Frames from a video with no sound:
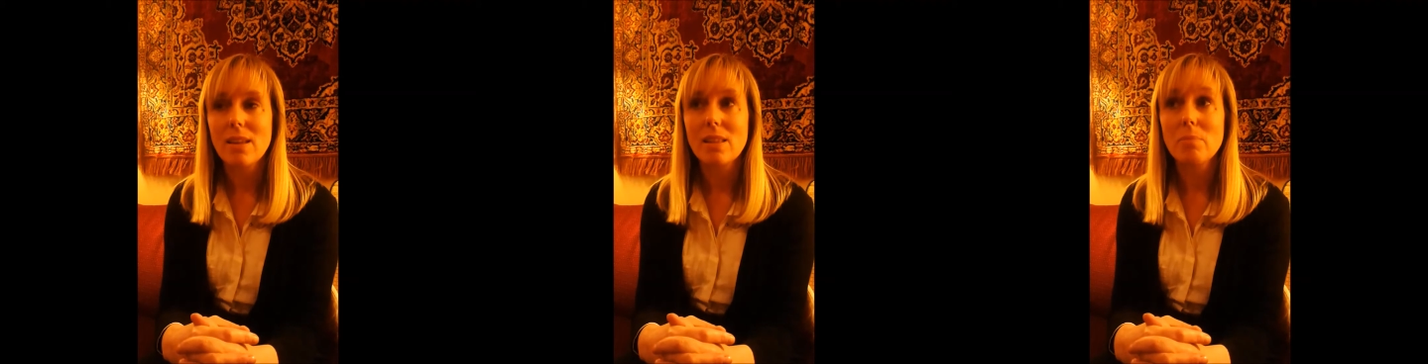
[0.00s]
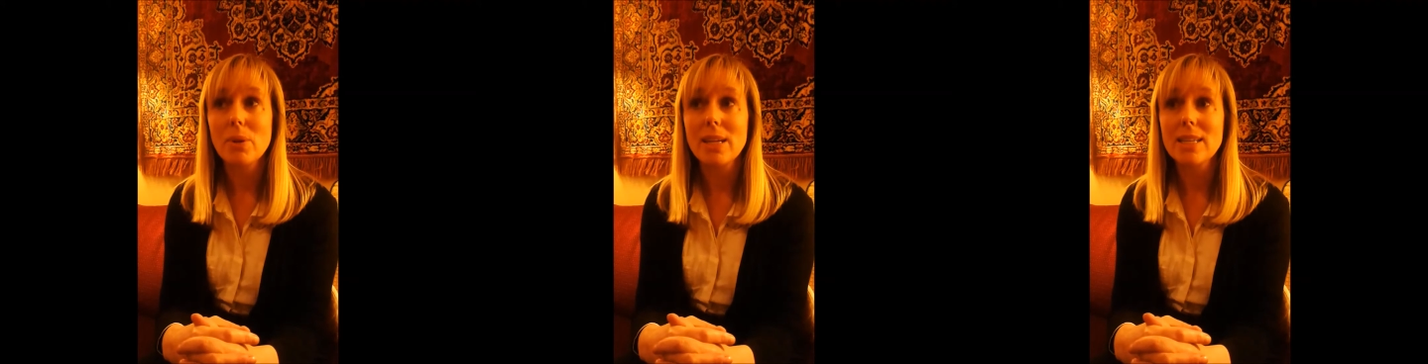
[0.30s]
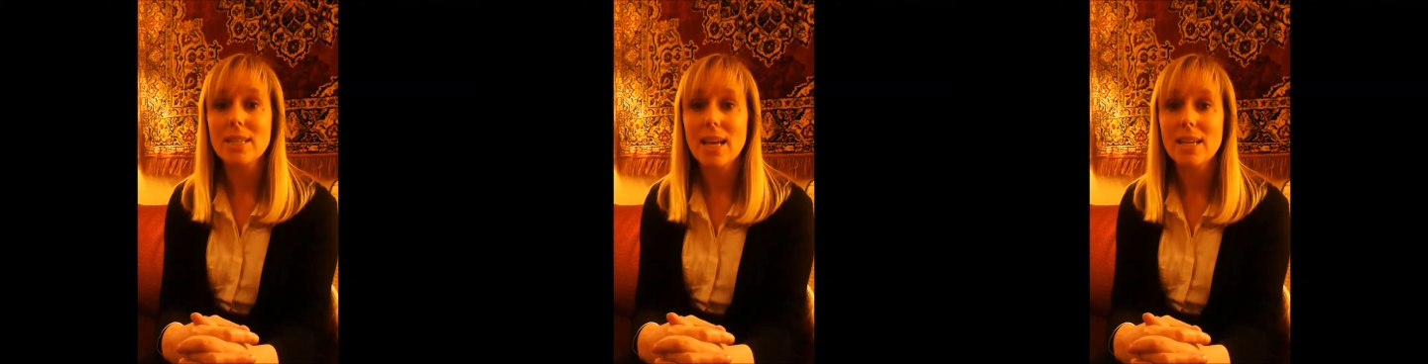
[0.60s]
The book is
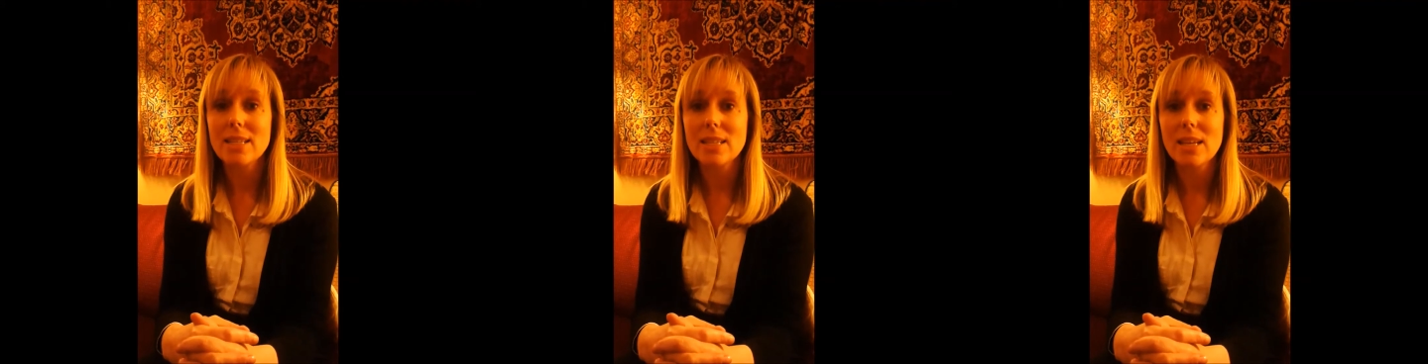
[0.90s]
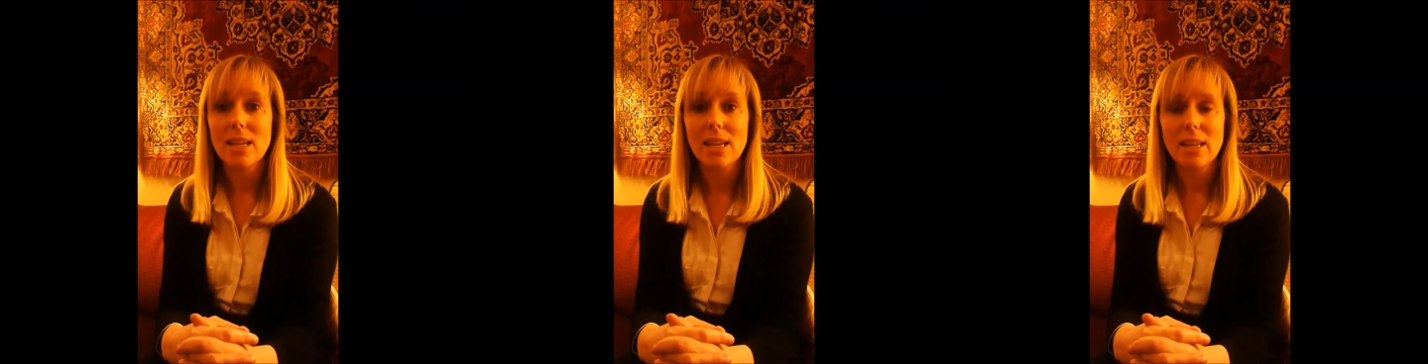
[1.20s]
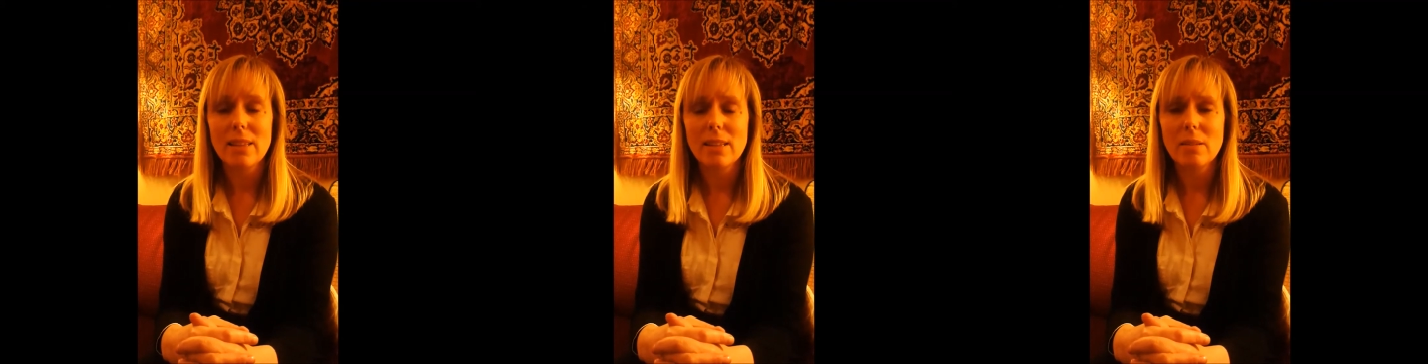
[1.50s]
set
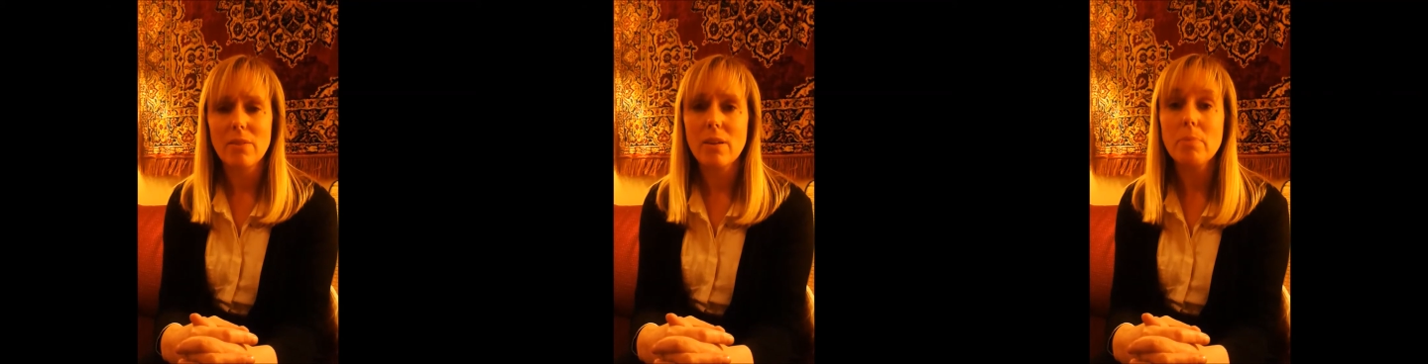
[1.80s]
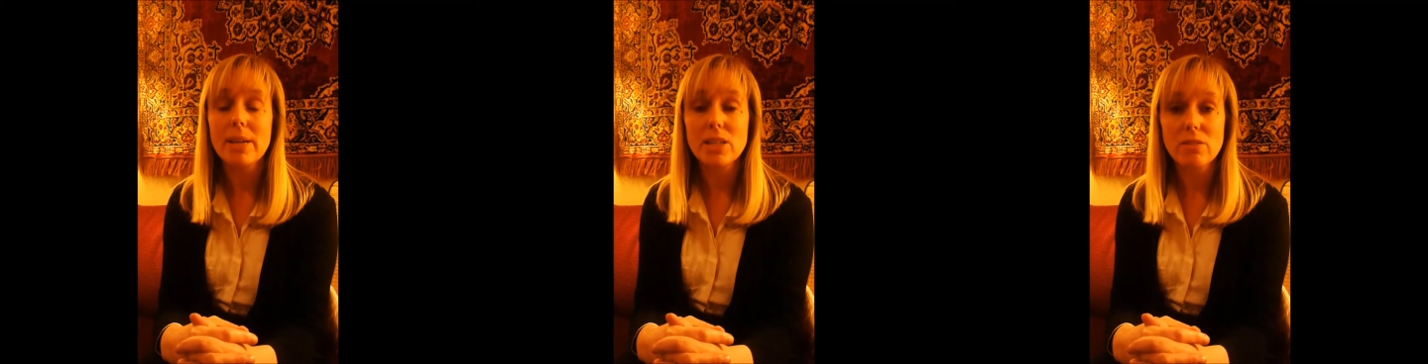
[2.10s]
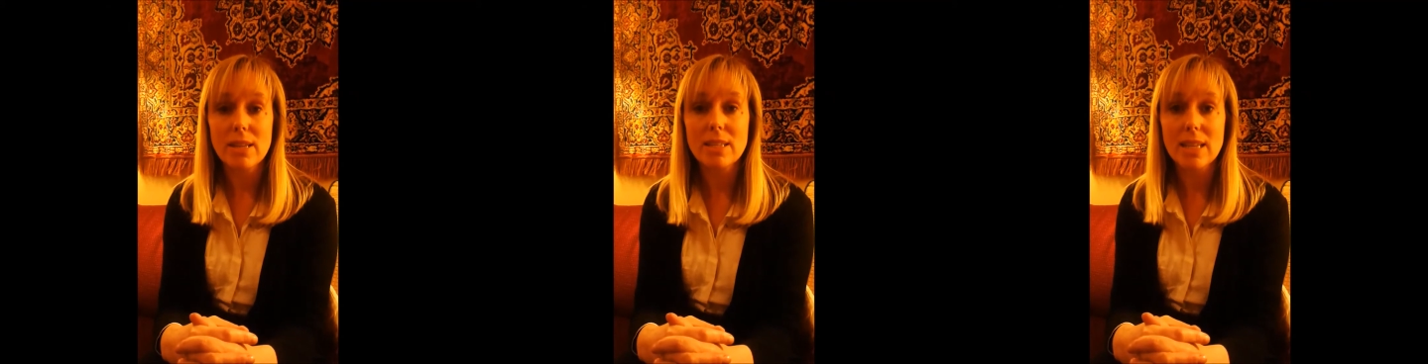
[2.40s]
in the very
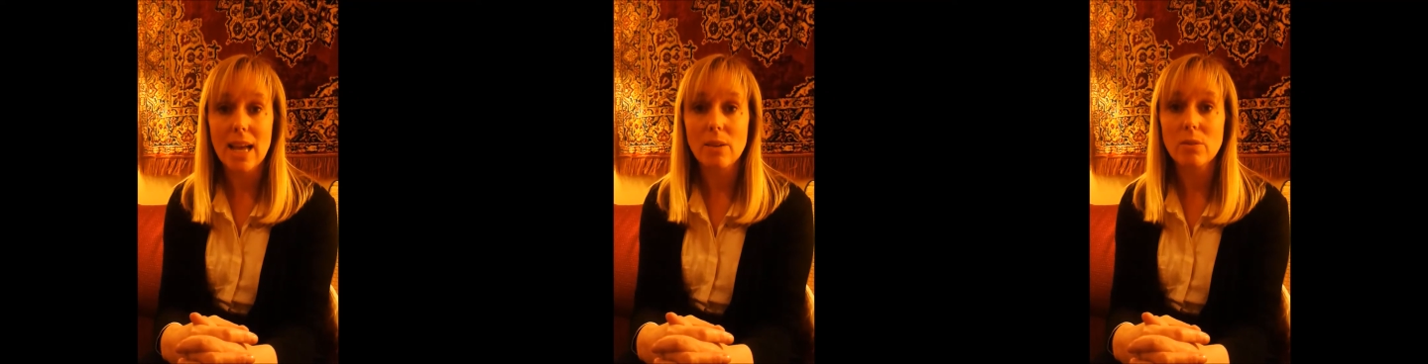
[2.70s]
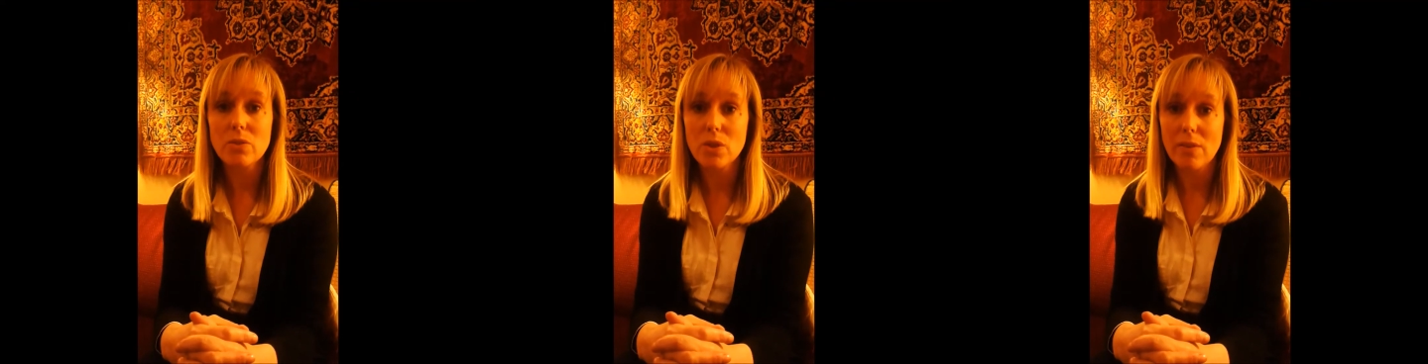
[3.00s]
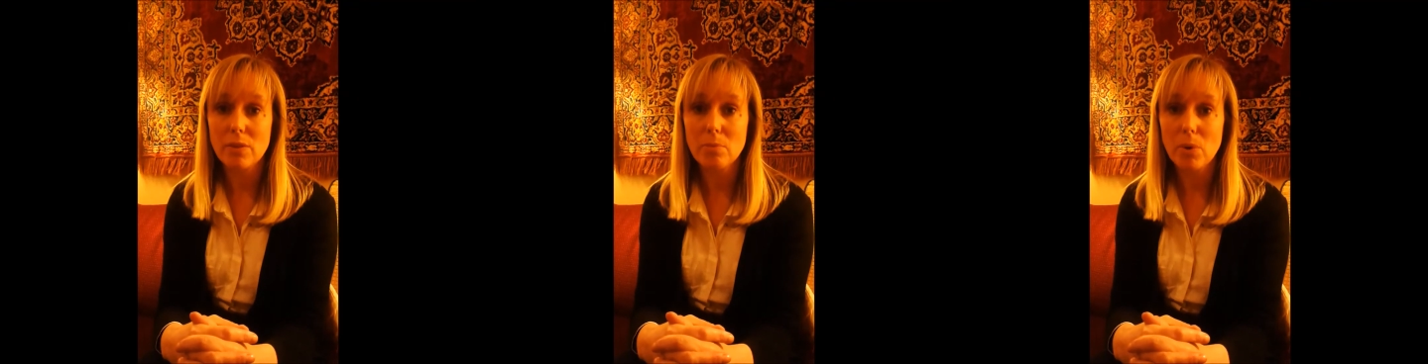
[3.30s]
picturesque town of
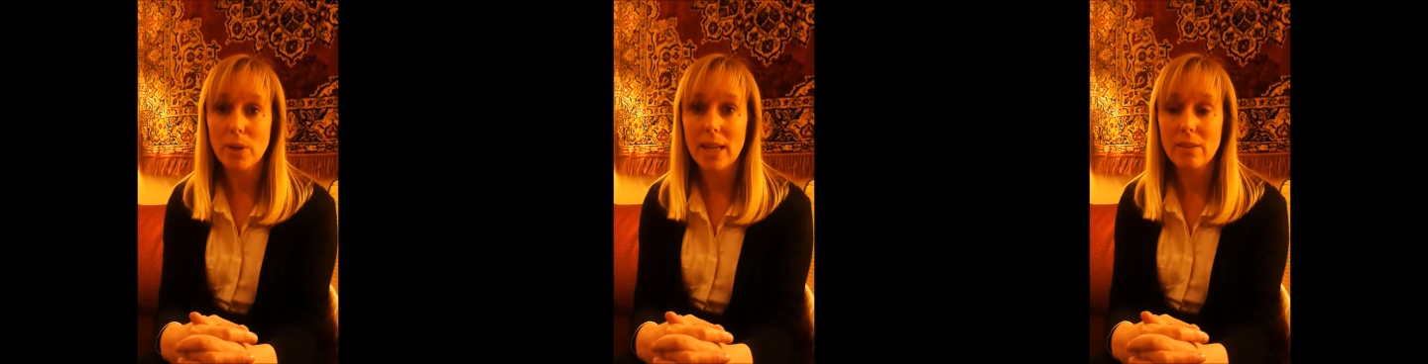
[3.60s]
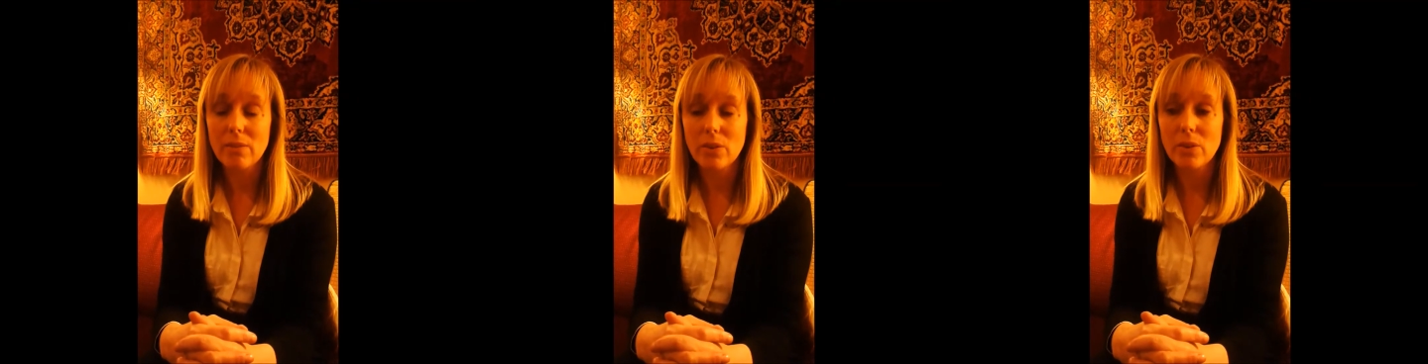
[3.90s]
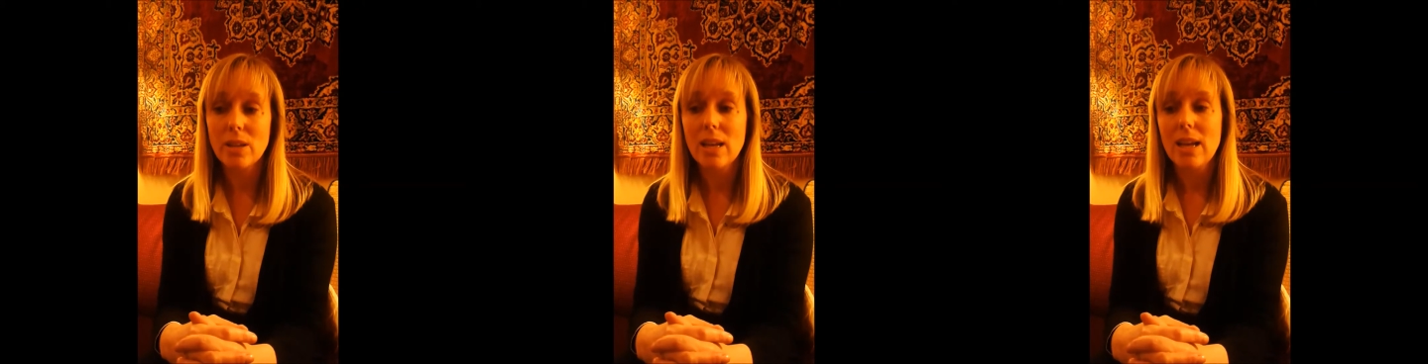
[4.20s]
Stratford-upon-Avon